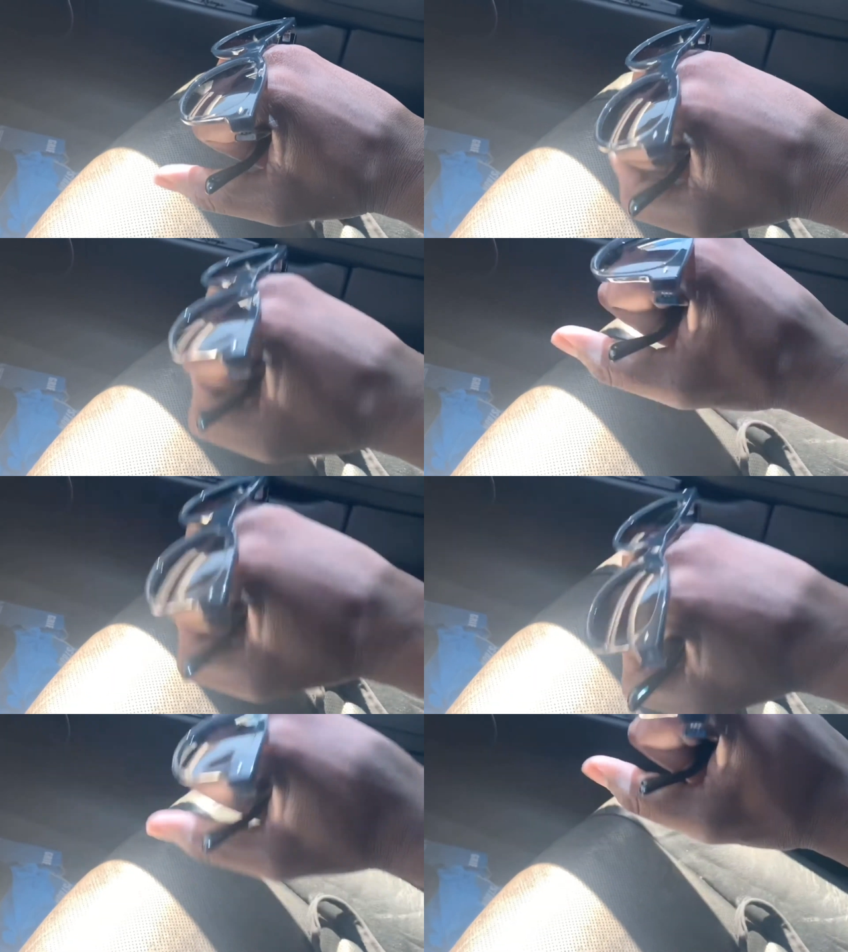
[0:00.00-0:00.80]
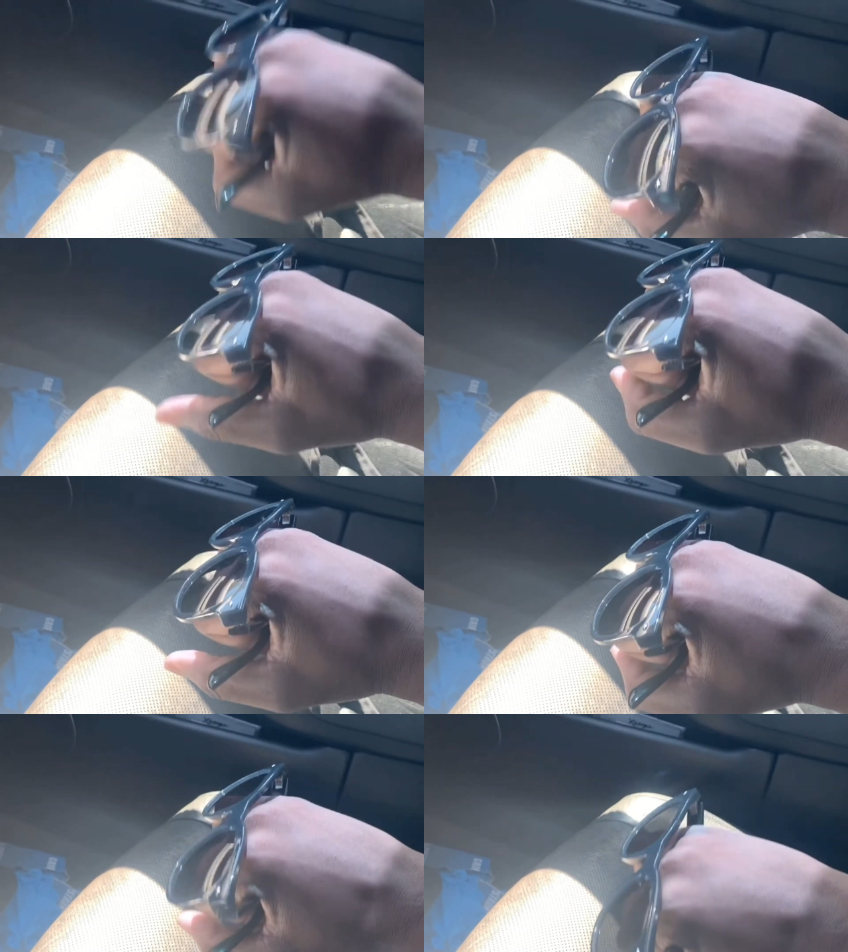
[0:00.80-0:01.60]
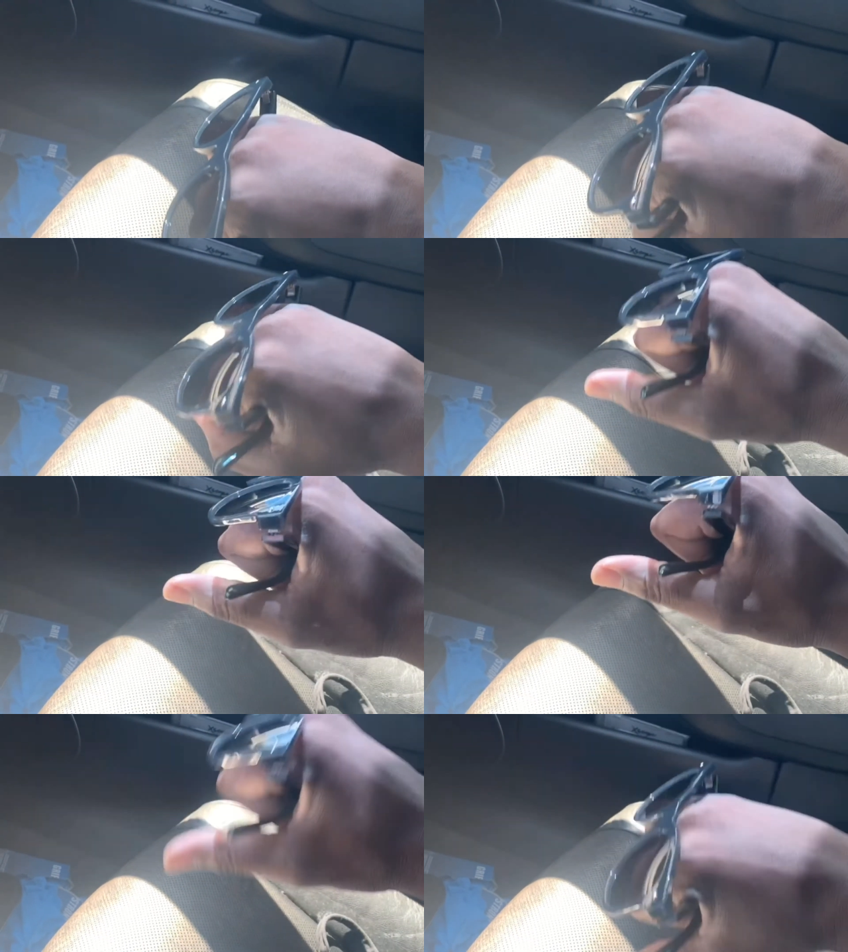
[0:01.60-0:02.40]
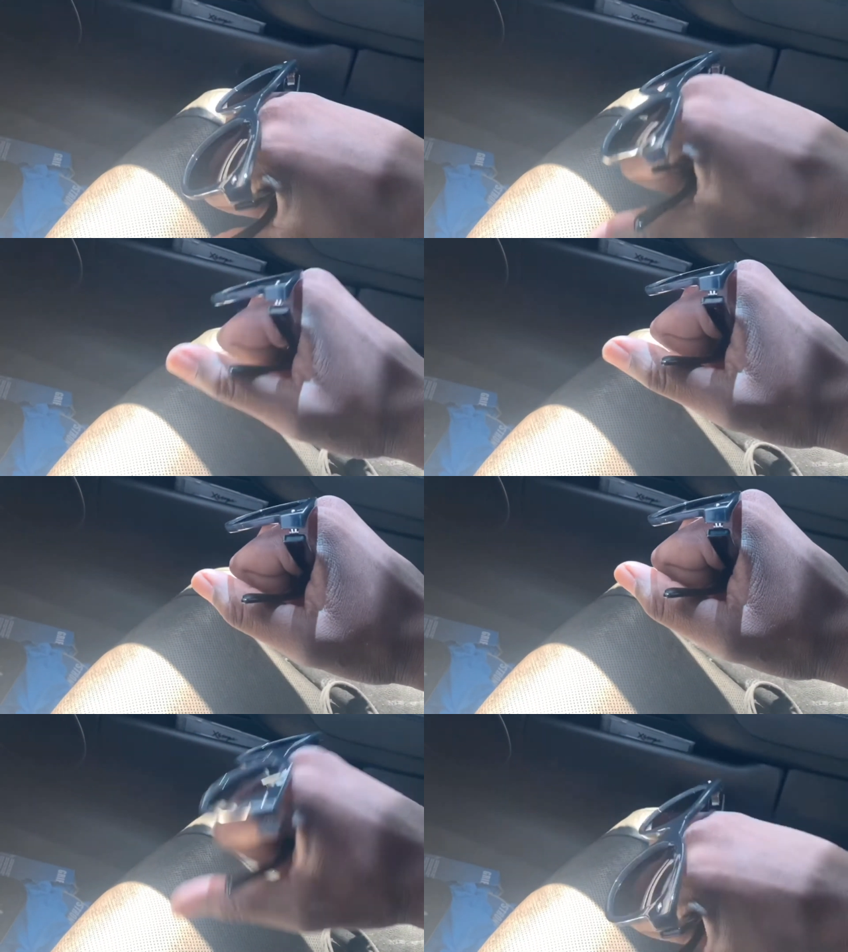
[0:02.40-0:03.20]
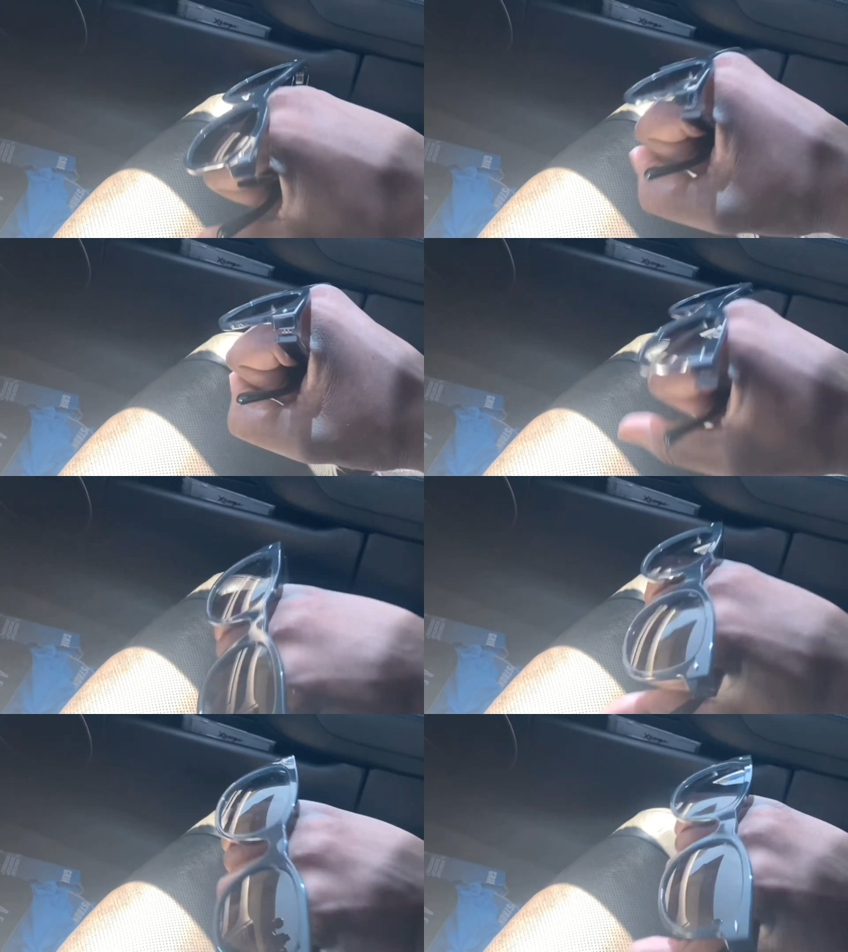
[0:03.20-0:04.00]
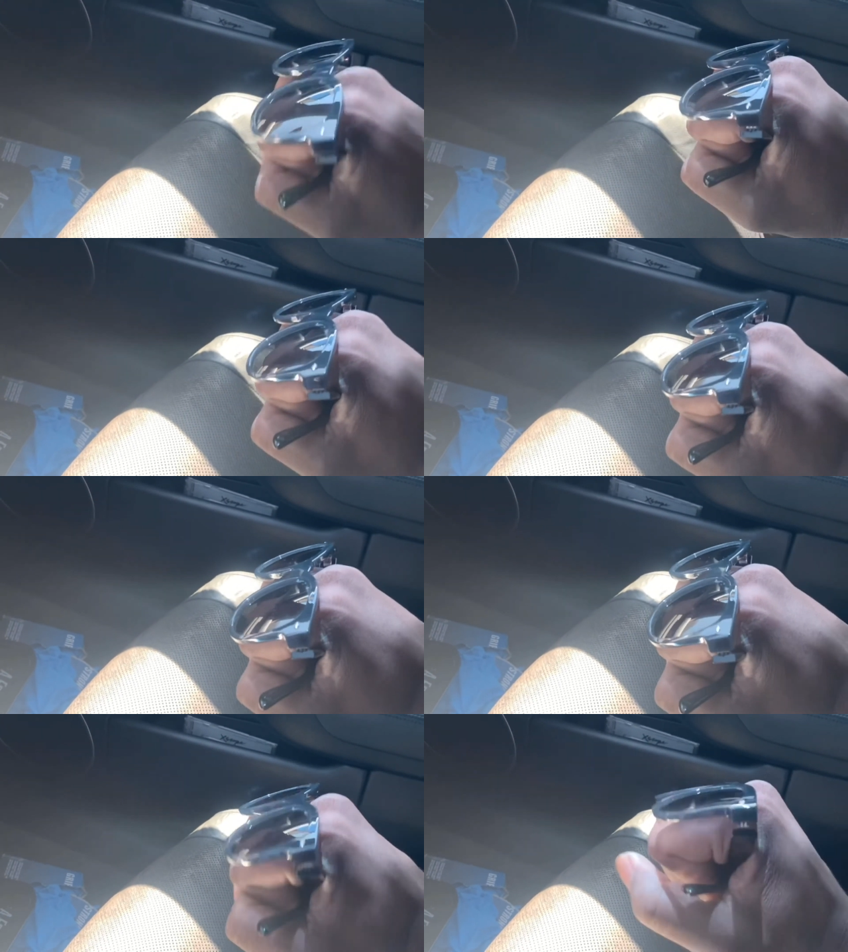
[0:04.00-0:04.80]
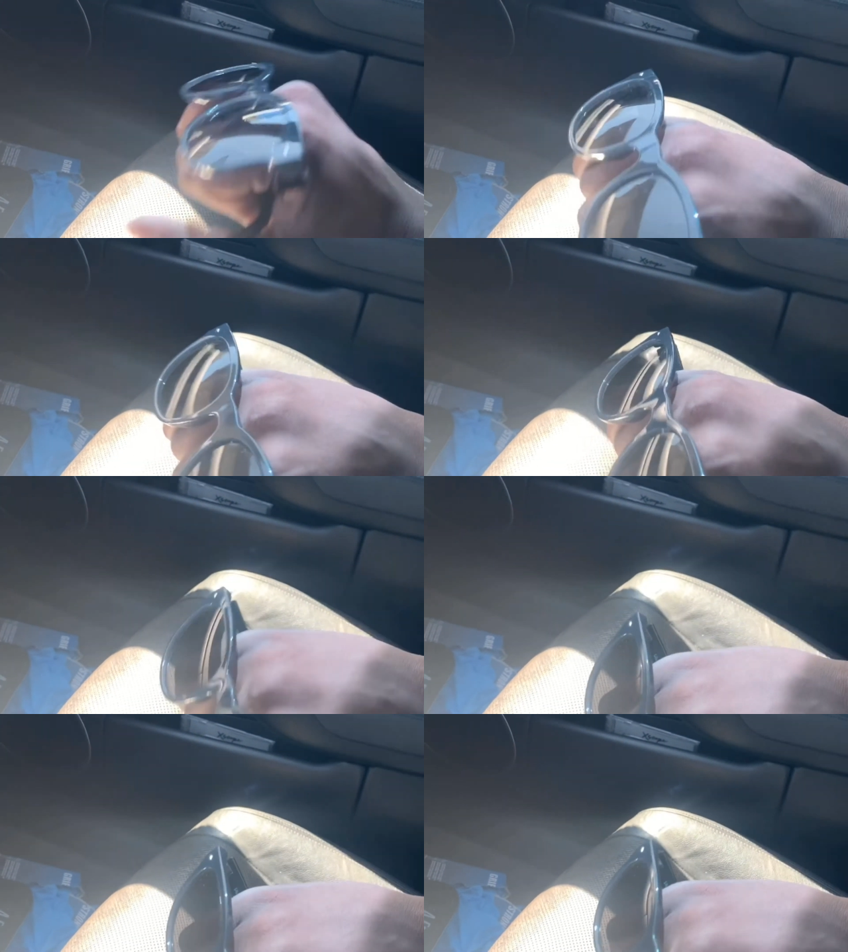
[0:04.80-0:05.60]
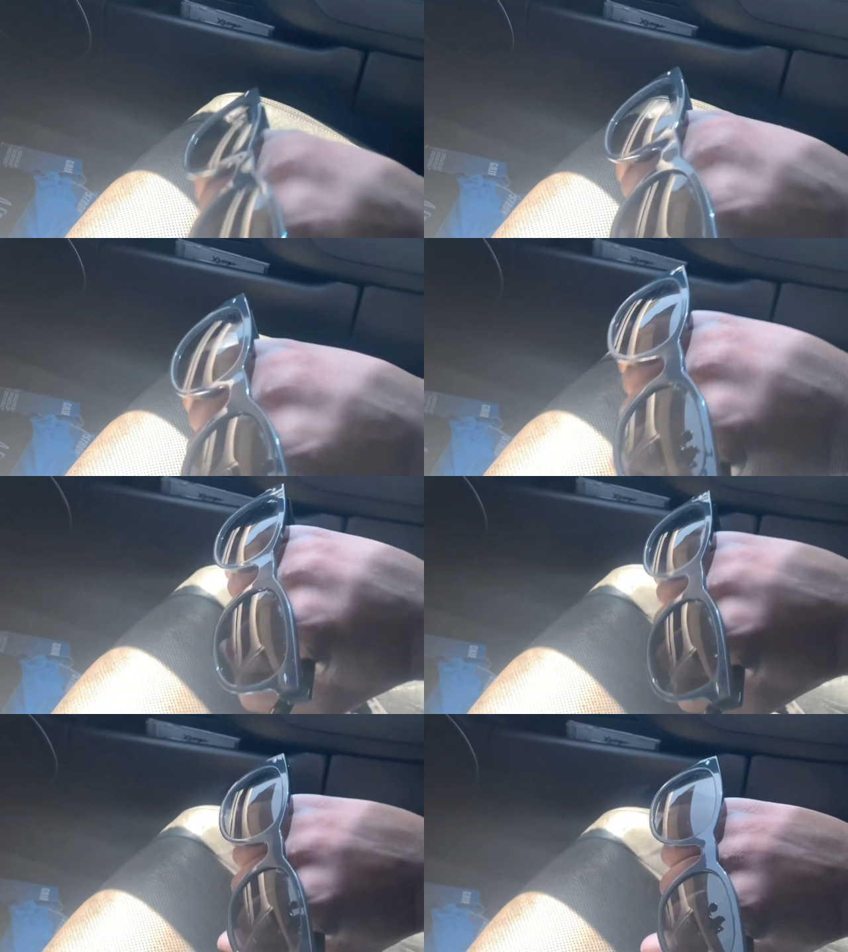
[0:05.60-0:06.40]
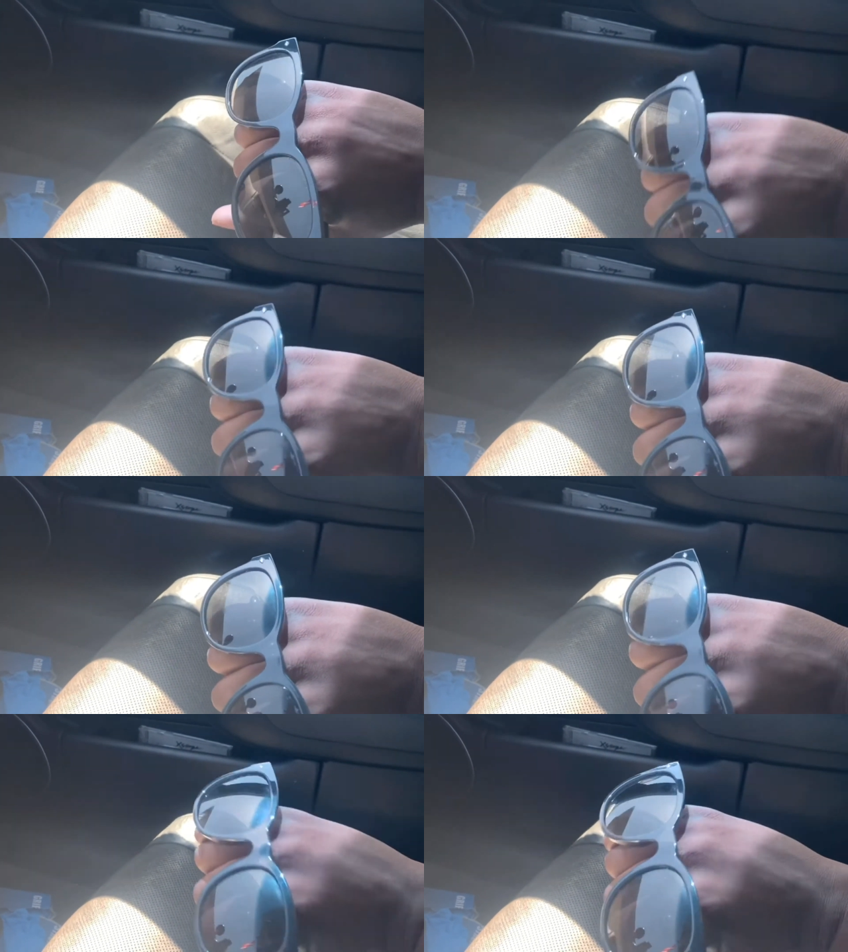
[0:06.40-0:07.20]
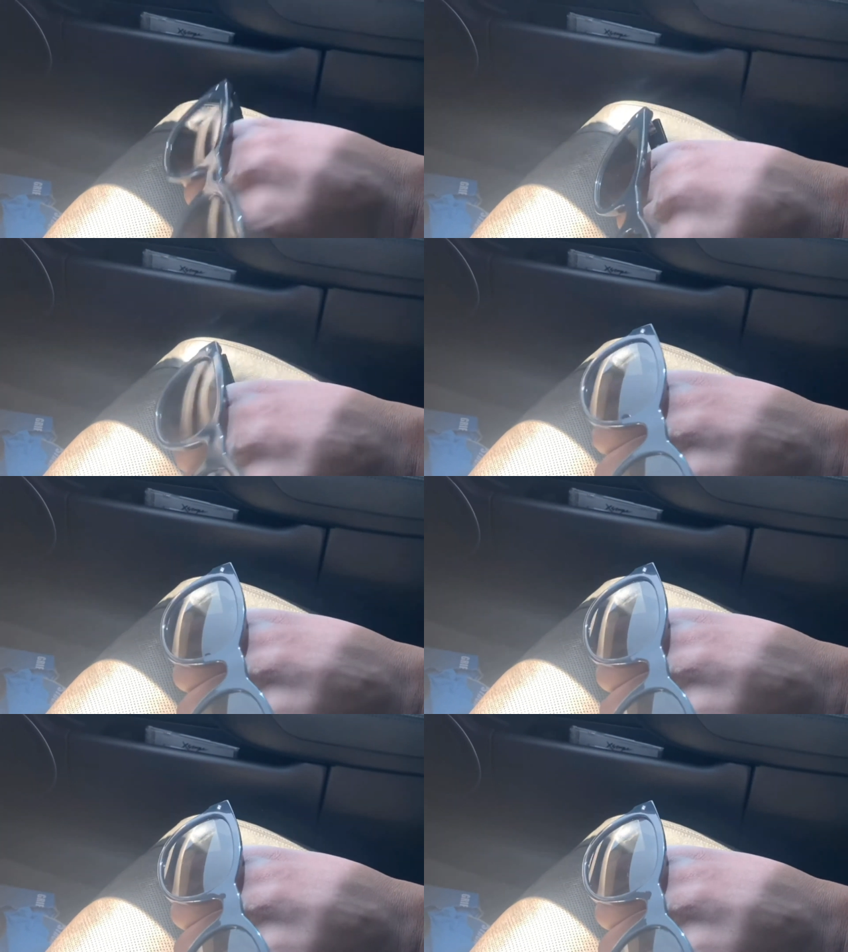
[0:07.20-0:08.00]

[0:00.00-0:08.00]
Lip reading: [unreadable: no face in view]